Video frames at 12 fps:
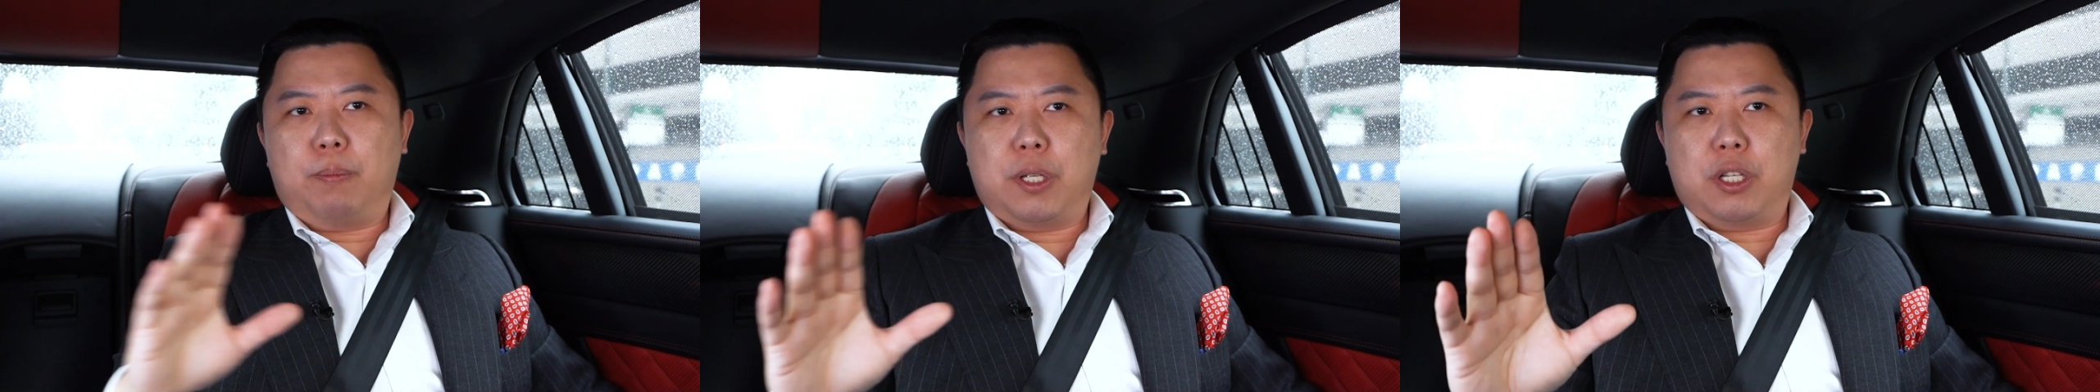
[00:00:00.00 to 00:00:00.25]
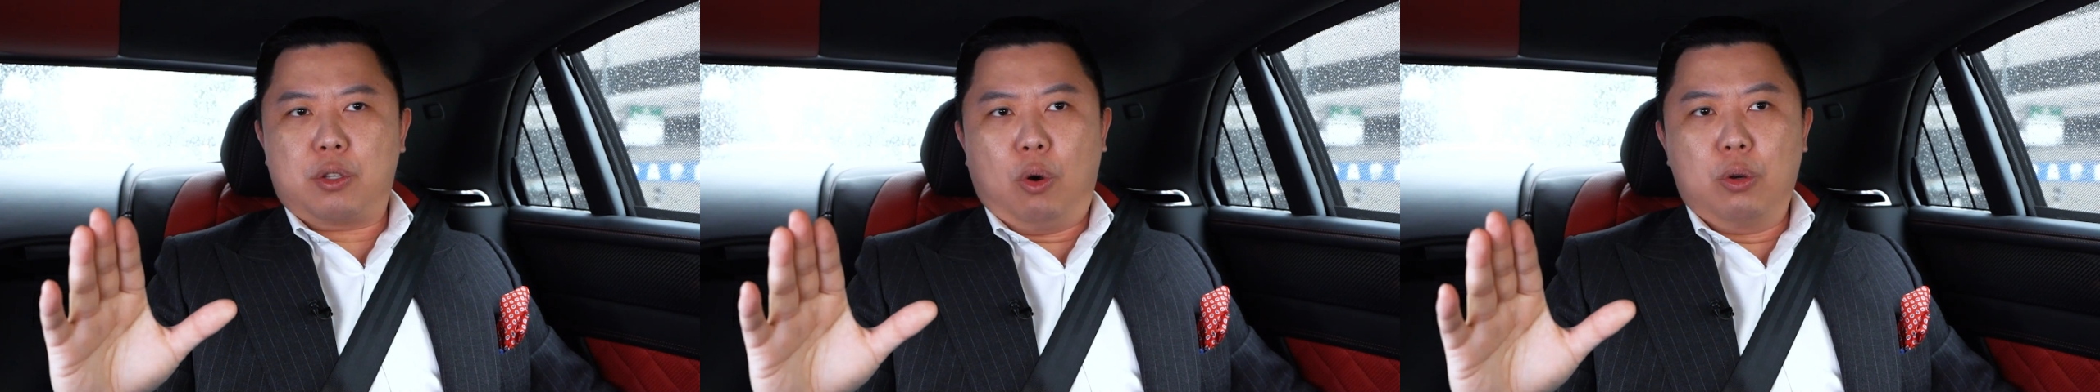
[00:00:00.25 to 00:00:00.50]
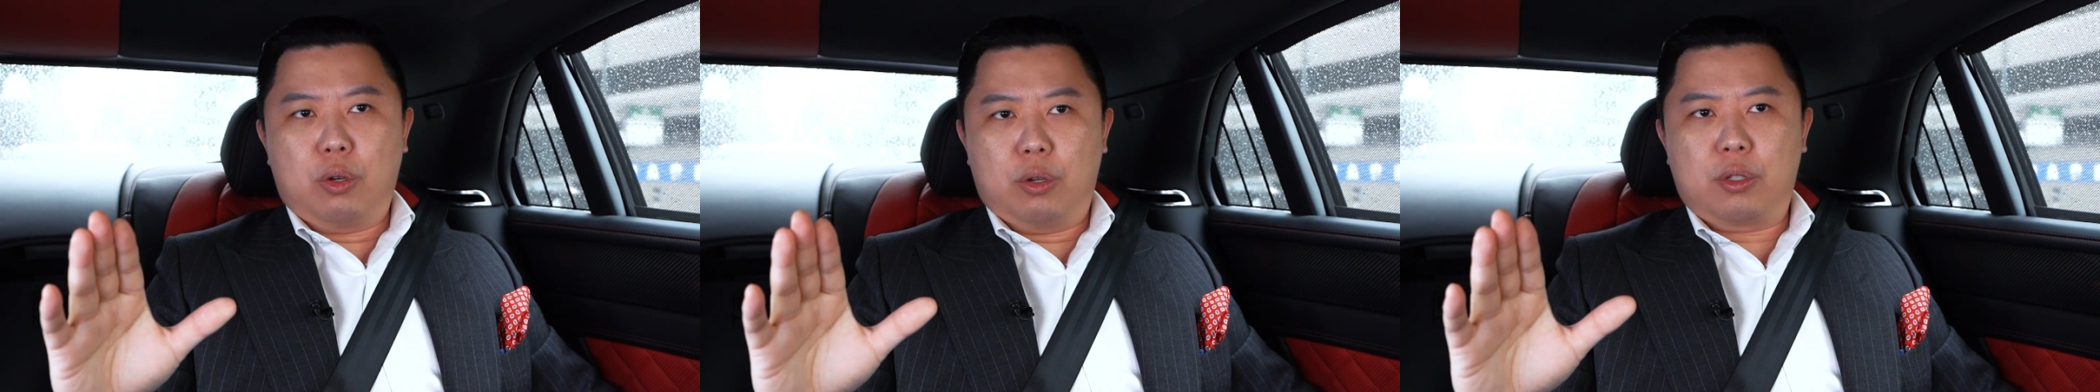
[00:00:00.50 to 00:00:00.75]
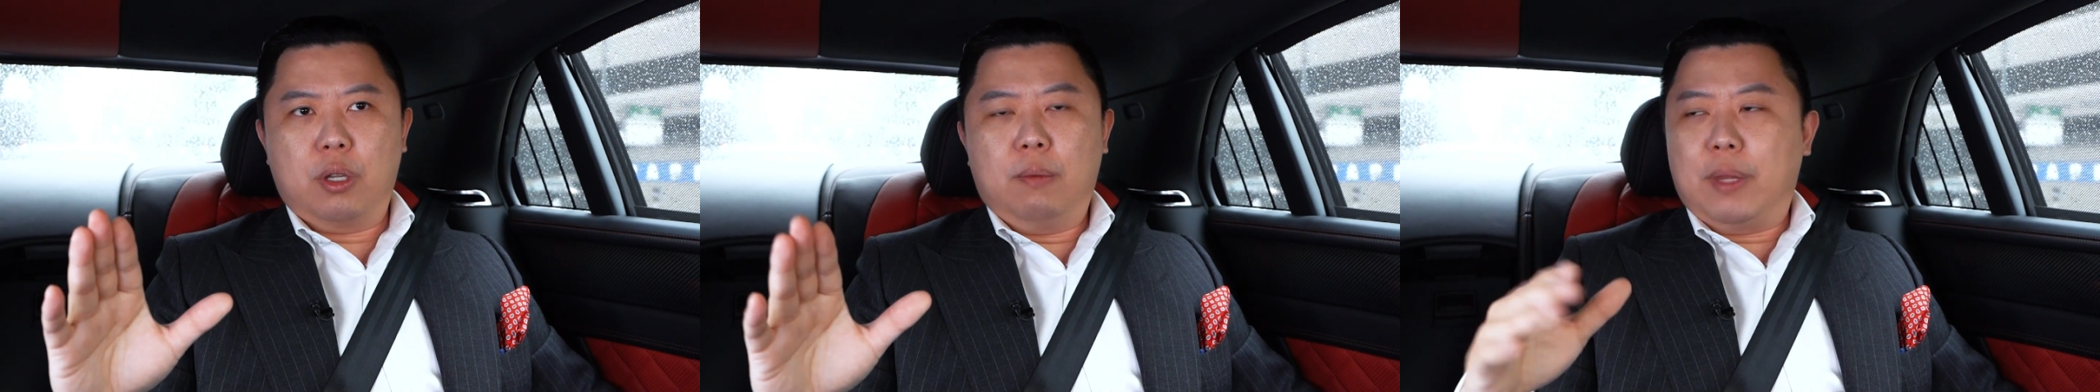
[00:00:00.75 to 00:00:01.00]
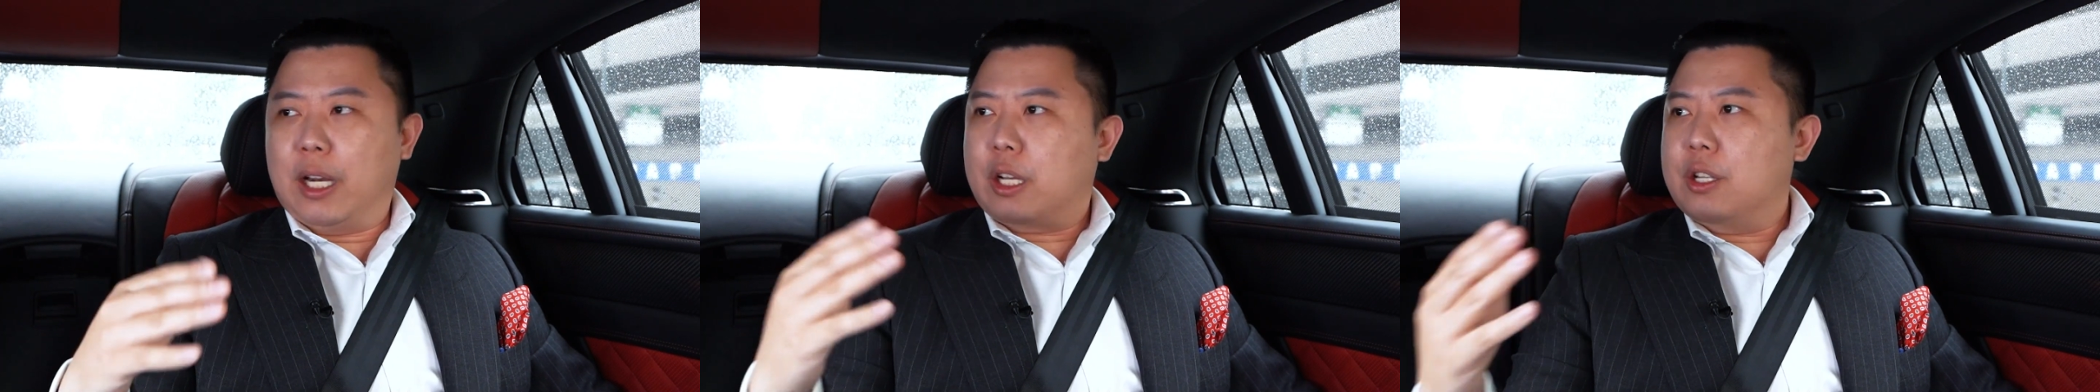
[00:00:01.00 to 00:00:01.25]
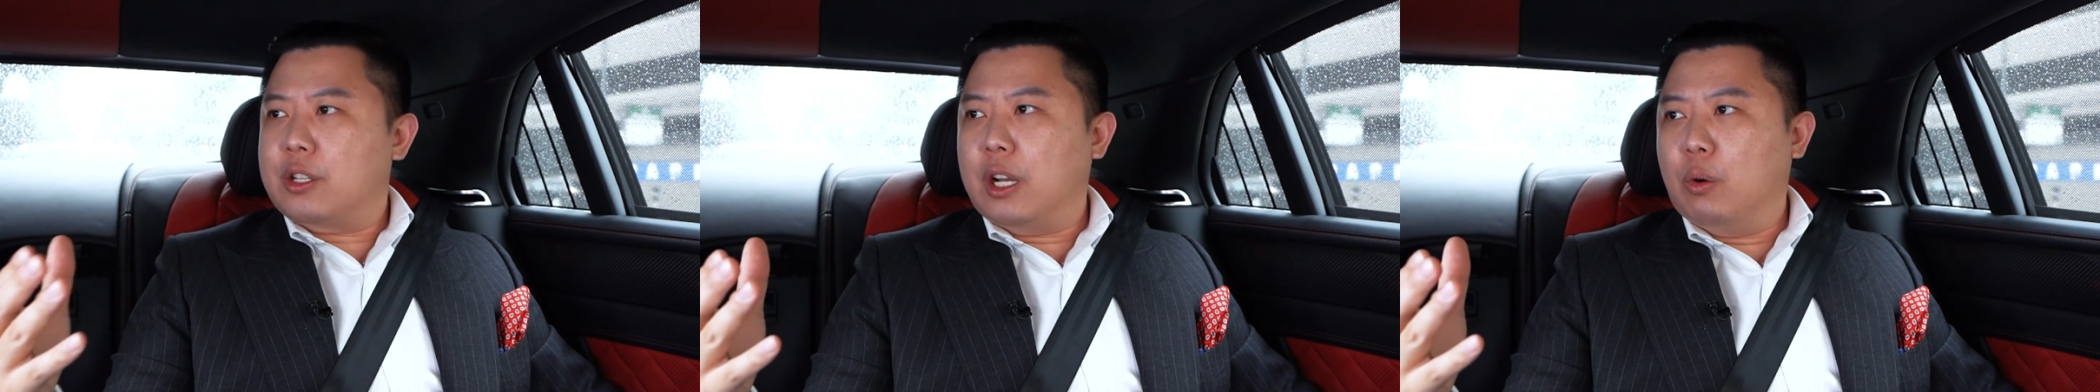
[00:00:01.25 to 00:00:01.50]
business owners that I
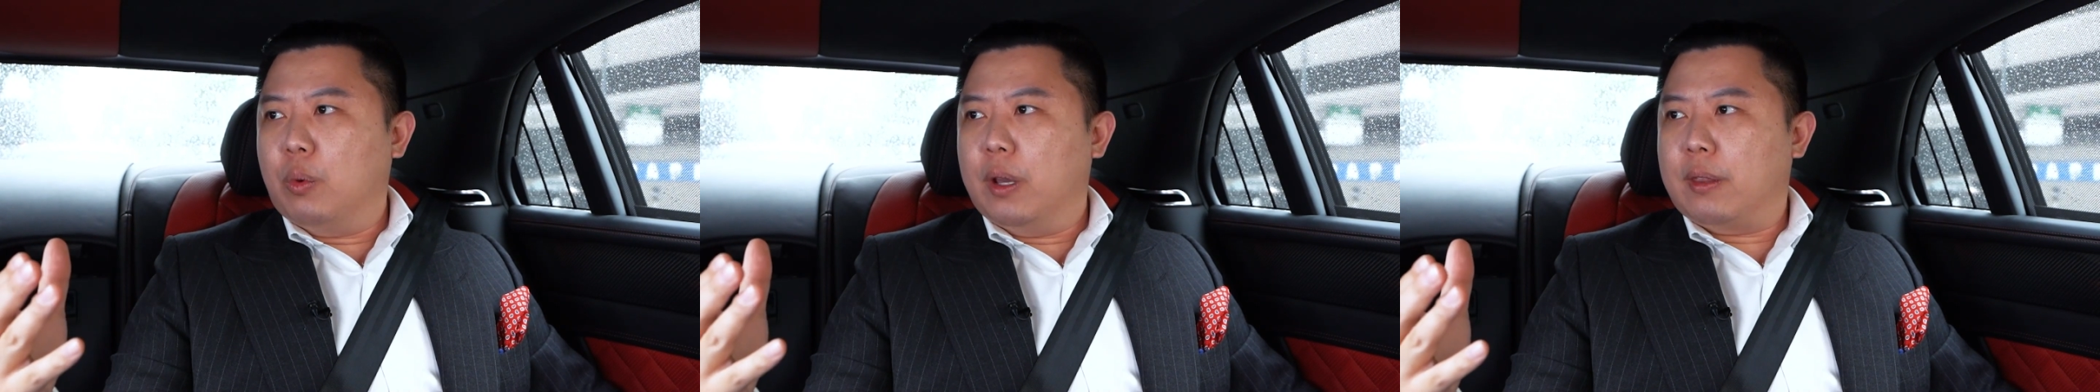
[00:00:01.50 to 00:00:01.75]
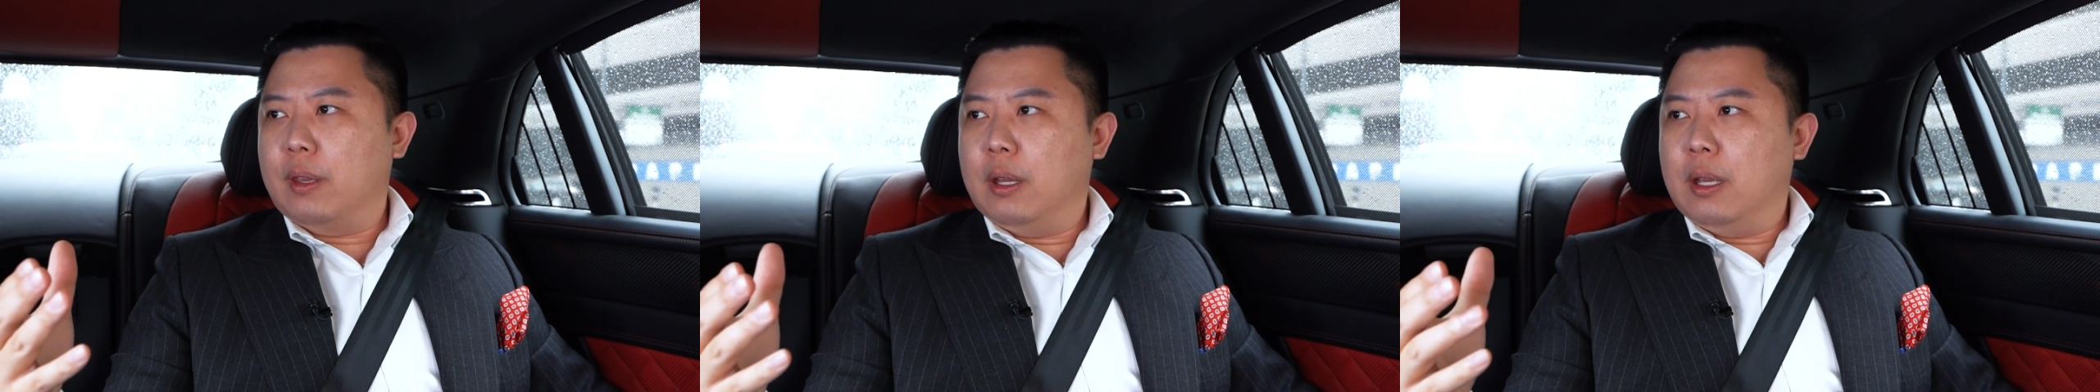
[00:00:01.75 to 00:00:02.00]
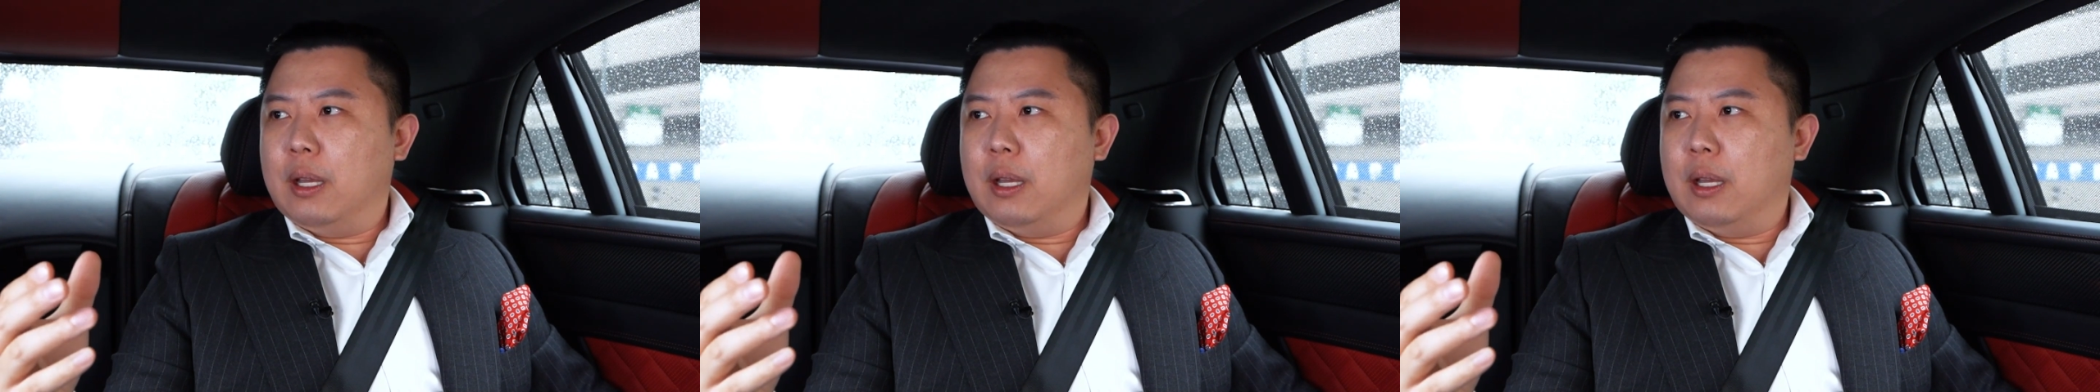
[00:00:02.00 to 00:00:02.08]
consult with,